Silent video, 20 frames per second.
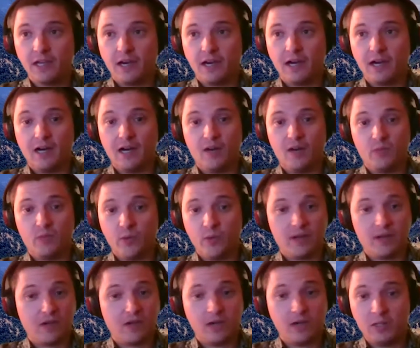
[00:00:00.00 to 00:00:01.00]
We
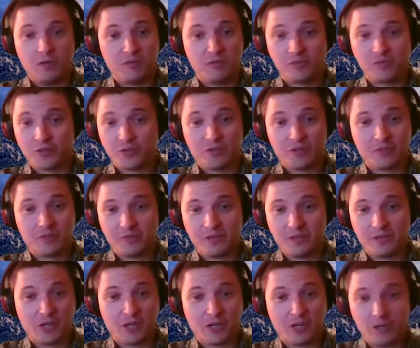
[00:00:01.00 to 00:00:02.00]
went all over the
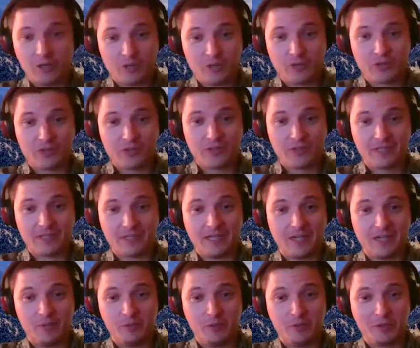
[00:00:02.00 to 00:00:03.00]
coast
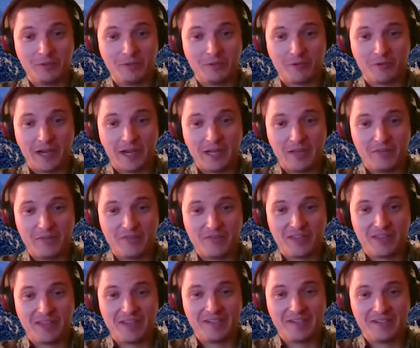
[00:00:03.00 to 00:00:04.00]
doing a variety of
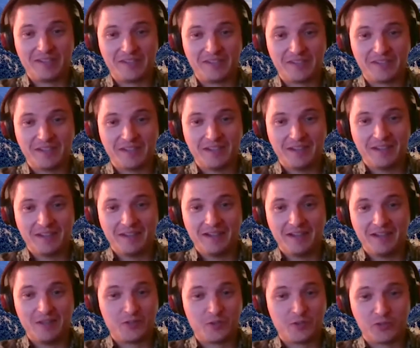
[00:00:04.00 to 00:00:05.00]
things.
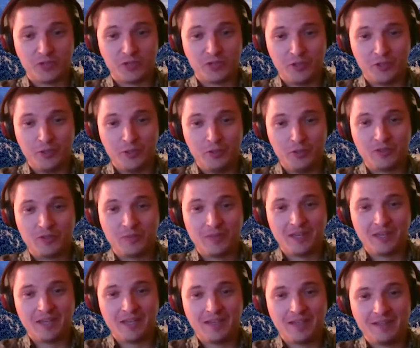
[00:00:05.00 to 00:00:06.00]
This was all new to
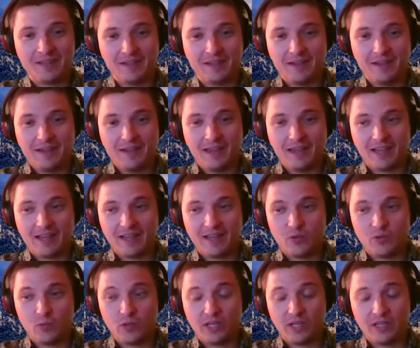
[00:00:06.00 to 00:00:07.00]
me.
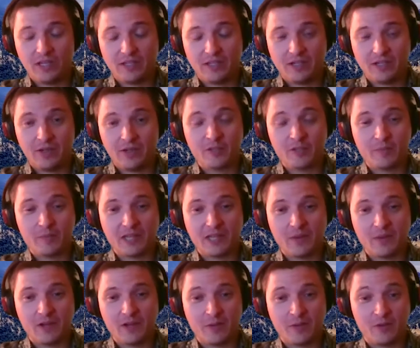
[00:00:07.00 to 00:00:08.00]
And we ultimately
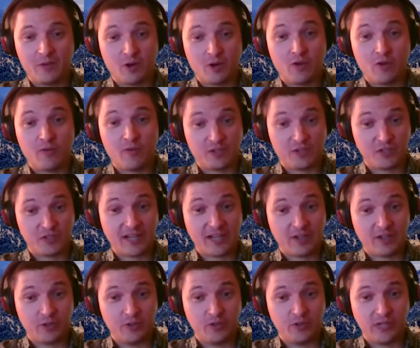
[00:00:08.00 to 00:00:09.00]
went over to Santa
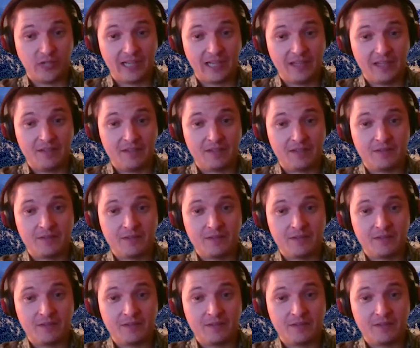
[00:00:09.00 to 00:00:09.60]
Cruz Island